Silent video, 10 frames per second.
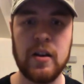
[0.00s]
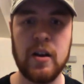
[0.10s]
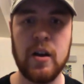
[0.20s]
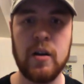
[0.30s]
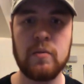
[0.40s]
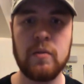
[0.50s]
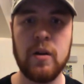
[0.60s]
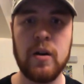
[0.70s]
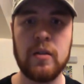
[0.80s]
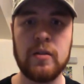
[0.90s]
I
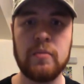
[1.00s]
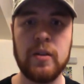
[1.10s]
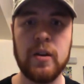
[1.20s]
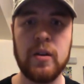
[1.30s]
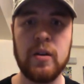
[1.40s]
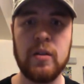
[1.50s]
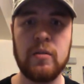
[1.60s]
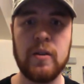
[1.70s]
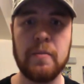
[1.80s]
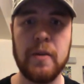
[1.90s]
wanna be
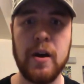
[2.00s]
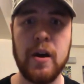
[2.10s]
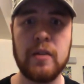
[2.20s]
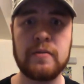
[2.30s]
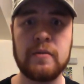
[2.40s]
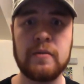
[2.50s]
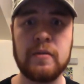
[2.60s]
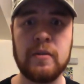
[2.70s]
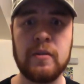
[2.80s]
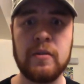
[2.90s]
the best,
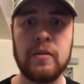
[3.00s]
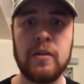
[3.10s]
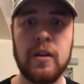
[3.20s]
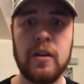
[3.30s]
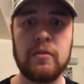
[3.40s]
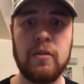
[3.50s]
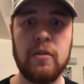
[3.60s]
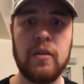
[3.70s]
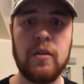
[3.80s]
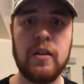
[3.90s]
like
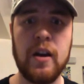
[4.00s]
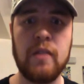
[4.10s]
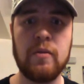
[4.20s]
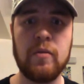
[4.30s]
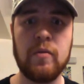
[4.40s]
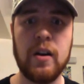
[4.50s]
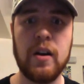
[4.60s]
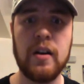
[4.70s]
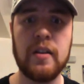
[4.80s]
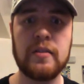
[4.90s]
no one ever
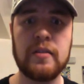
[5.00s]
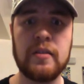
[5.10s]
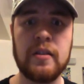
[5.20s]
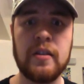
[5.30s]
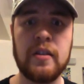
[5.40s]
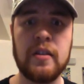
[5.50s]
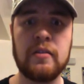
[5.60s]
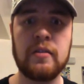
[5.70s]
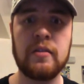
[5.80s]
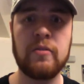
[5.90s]
was.
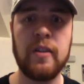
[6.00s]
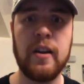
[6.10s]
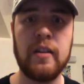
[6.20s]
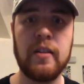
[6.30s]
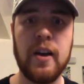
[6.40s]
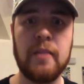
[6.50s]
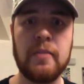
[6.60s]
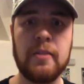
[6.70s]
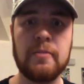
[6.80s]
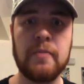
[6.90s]
To train them
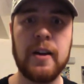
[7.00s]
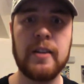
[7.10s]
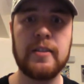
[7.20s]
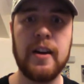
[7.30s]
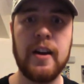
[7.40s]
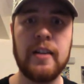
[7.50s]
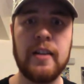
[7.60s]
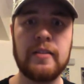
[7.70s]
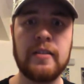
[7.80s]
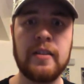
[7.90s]
is my
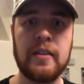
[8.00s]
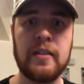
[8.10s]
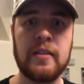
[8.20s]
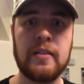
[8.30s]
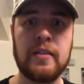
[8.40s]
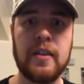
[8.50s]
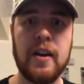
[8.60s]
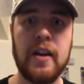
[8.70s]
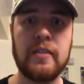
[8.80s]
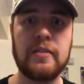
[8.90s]
test, to
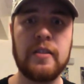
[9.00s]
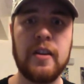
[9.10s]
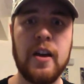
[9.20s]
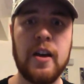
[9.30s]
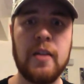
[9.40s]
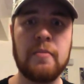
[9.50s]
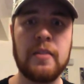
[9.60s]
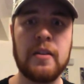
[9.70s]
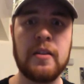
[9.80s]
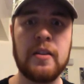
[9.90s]
catch them
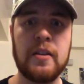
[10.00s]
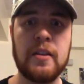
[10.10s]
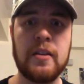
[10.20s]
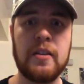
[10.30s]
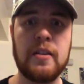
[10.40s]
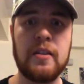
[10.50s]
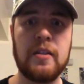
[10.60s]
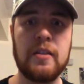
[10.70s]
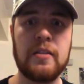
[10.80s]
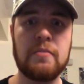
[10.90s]

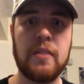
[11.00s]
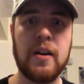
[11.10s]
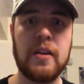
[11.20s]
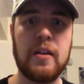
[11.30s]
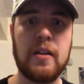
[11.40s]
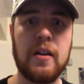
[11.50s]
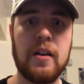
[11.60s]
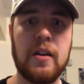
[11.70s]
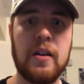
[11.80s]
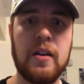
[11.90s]
is my
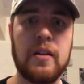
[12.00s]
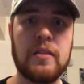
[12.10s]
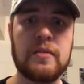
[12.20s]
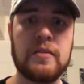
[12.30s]
cause.